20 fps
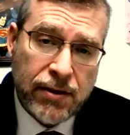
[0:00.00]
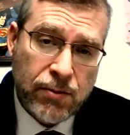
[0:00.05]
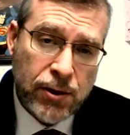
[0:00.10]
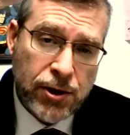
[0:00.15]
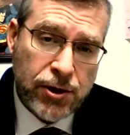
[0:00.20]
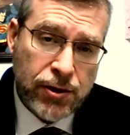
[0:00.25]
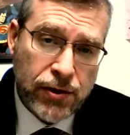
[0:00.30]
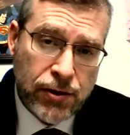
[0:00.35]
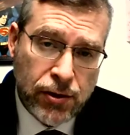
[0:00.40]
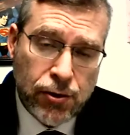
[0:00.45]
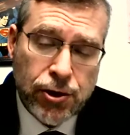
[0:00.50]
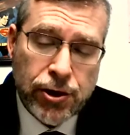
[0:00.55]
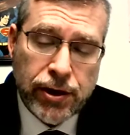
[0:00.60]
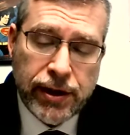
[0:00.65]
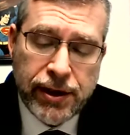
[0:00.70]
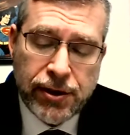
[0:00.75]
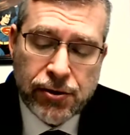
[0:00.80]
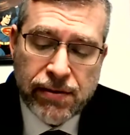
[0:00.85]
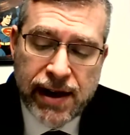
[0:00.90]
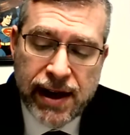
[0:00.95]
which is usually
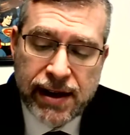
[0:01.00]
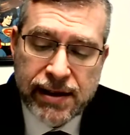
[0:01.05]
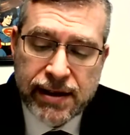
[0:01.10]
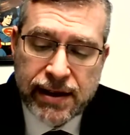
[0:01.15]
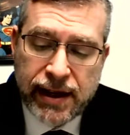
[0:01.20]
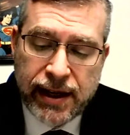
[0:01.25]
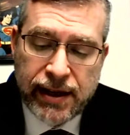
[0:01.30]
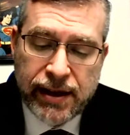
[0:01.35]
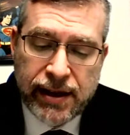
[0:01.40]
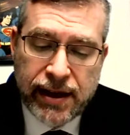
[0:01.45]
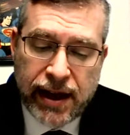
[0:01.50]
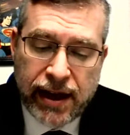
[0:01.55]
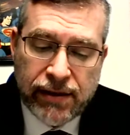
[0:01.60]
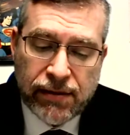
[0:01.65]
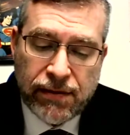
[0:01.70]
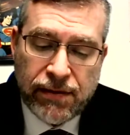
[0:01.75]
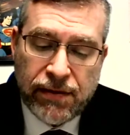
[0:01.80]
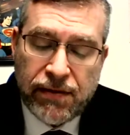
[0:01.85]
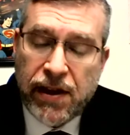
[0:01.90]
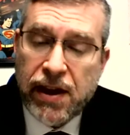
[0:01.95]
translated as
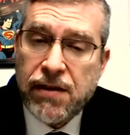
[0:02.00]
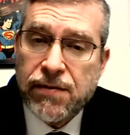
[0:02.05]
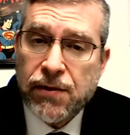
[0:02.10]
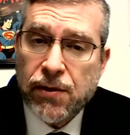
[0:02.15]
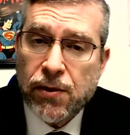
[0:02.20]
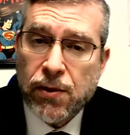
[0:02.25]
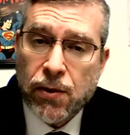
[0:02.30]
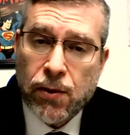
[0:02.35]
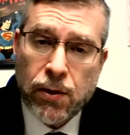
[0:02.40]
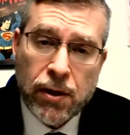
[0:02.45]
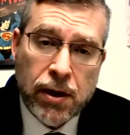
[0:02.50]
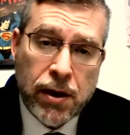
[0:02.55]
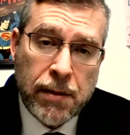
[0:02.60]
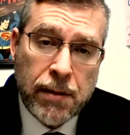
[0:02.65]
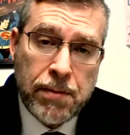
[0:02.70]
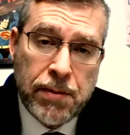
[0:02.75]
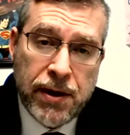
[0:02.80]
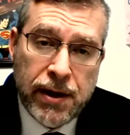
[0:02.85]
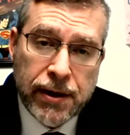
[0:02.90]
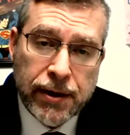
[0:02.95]
favor or
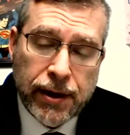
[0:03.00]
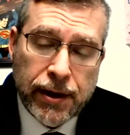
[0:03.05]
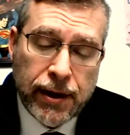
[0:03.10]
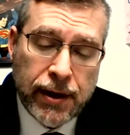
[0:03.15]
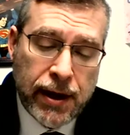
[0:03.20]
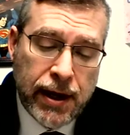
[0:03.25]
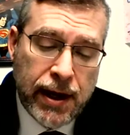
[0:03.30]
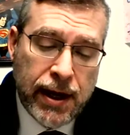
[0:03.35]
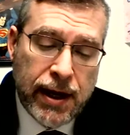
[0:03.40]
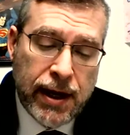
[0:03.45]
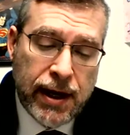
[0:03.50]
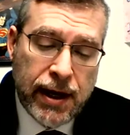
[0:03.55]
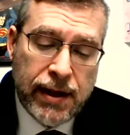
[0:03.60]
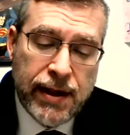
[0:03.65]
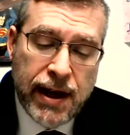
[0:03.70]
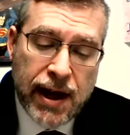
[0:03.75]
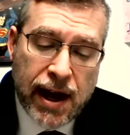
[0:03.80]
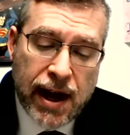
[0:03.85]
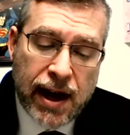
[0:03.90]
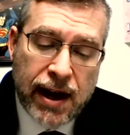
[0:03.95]
appeal, in
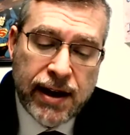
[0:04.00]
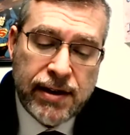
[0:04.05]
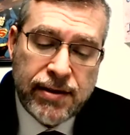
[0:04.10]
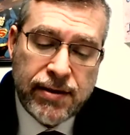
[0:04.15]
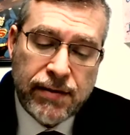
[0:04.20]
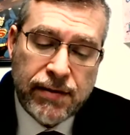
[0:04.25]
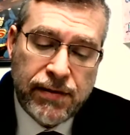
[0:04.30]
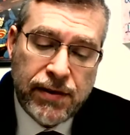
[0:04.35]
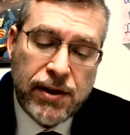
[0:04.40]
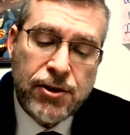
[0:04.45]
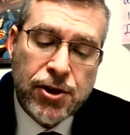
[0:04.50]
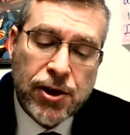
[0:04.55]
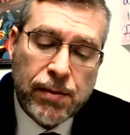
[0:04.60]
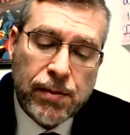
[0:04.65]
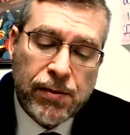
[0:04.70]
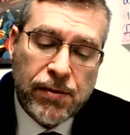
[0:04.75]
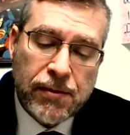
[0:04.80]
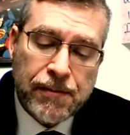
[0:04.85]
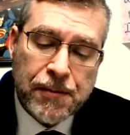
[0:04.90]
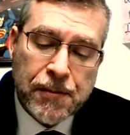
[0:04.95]
the eyes of Egypt.